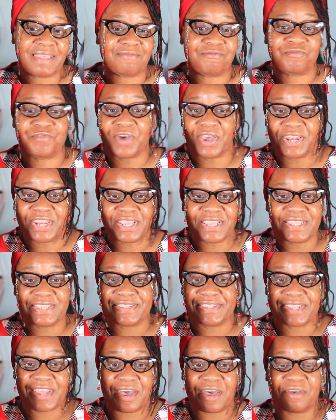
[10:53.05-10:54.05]
funny
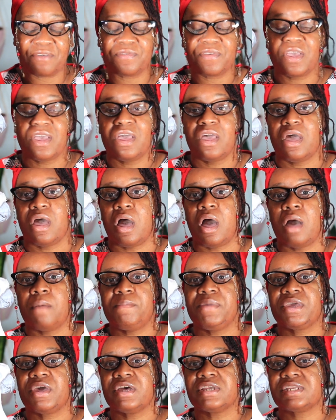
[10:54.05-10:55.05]
stuff,
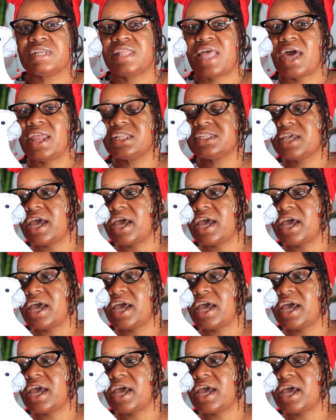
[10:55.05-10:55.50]
because a lot of